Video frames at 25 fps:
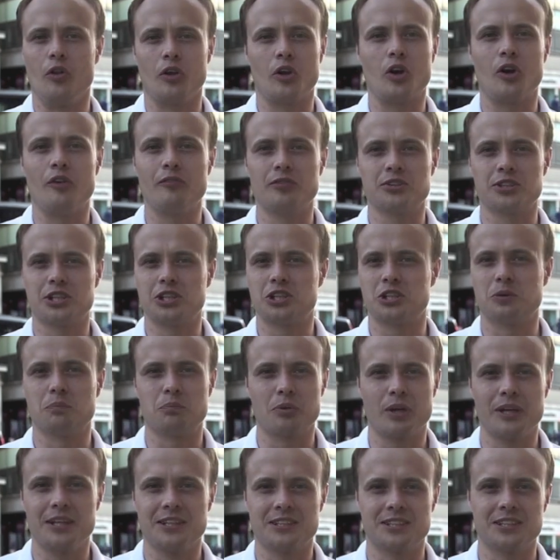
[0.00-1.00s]
the conversation
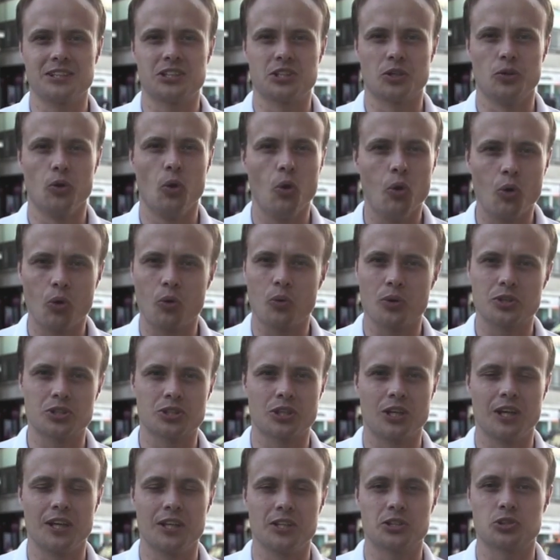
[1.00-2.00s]
breaks into an awkward
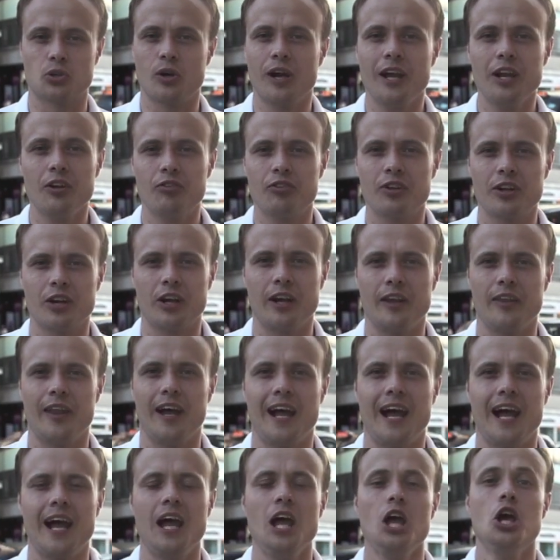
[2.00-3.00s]
silence or anything like
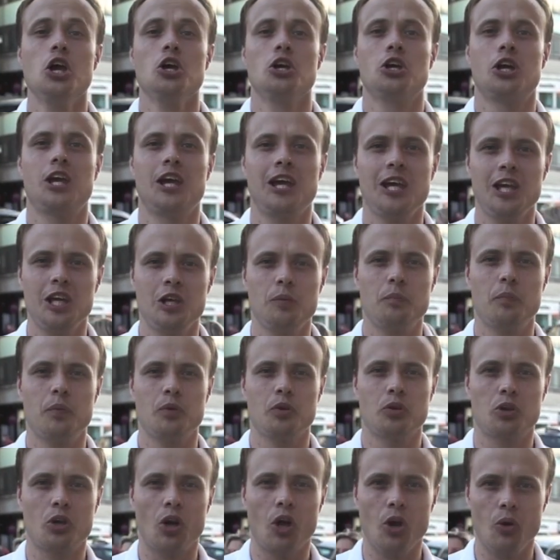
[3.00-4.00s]
that, keep
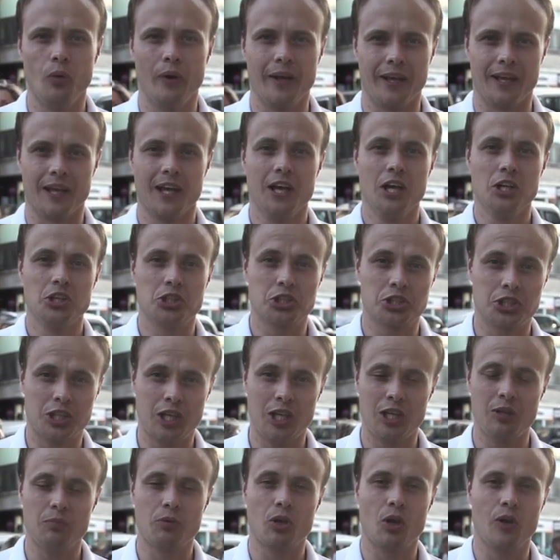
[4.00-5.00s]
going. Just
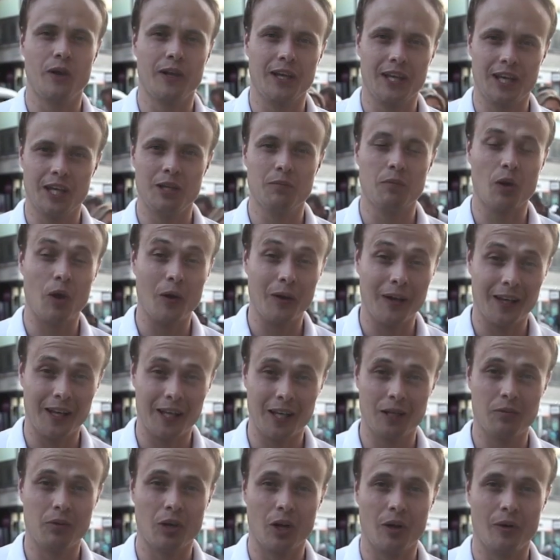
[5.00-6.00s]
keep going, keep going,
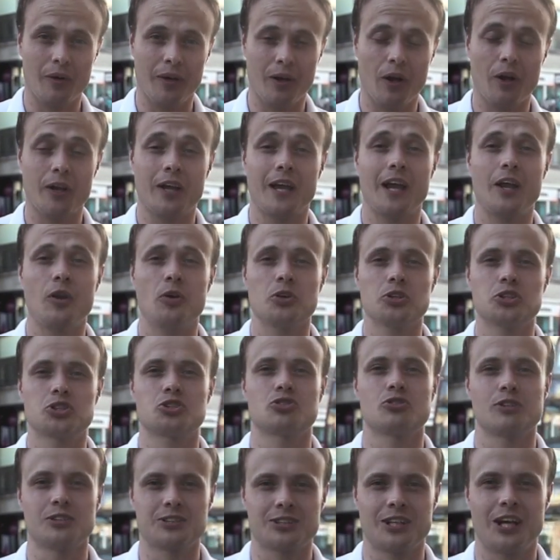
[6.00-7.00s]
keep going. I cannot cannot
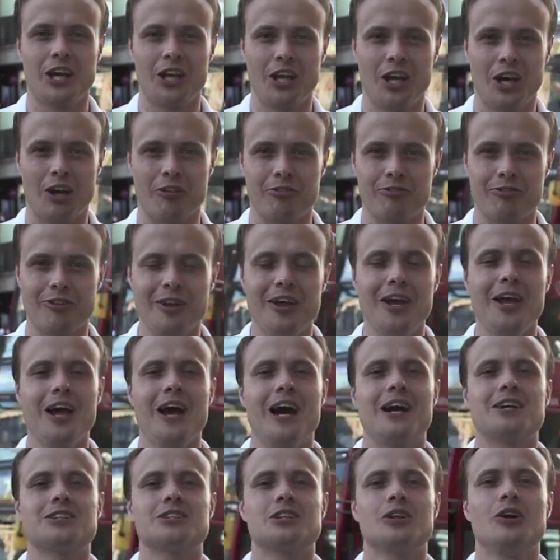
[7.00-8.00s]
stress that enough.
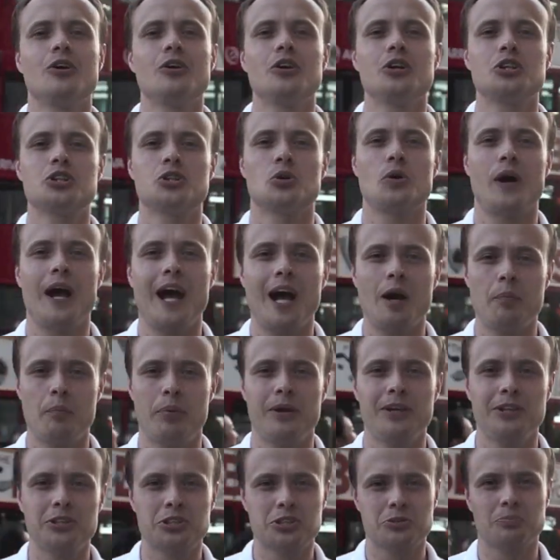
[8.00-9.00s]
As long as you're
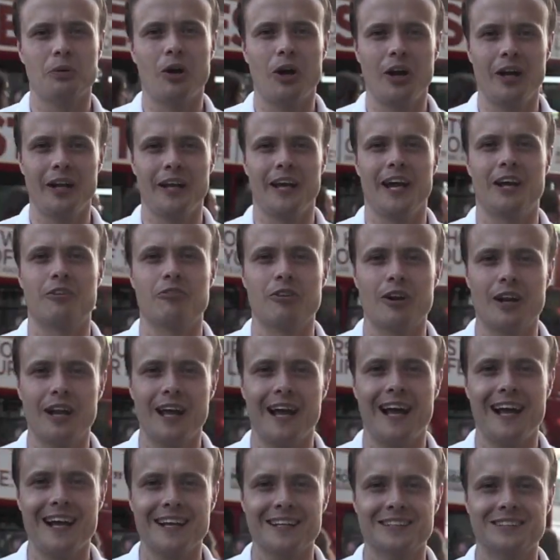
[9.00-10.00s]
happy, smiling and
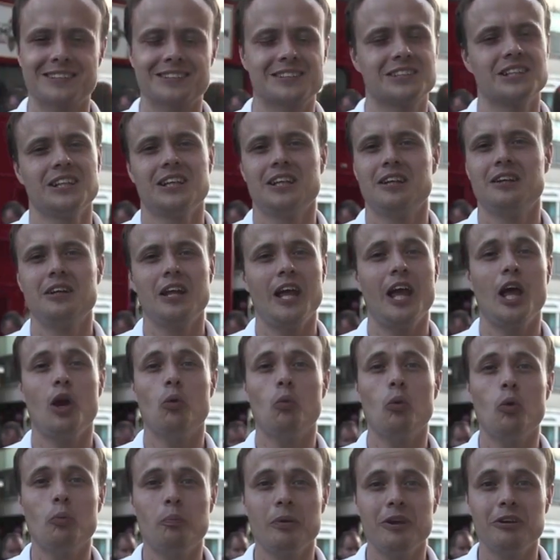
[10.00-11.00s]
relaxed,
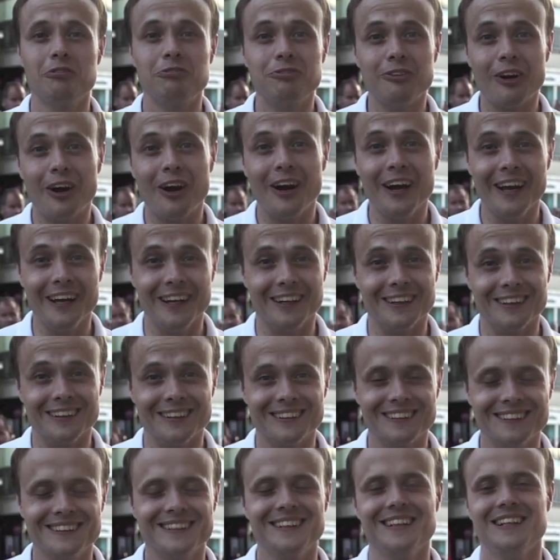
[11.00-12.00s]
it will be fine.
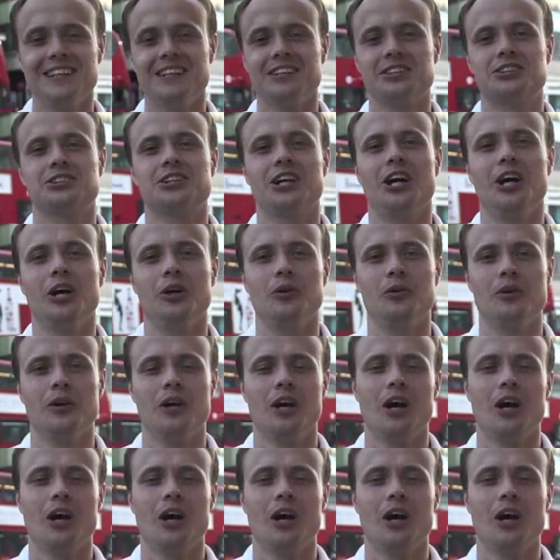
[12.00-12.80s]
So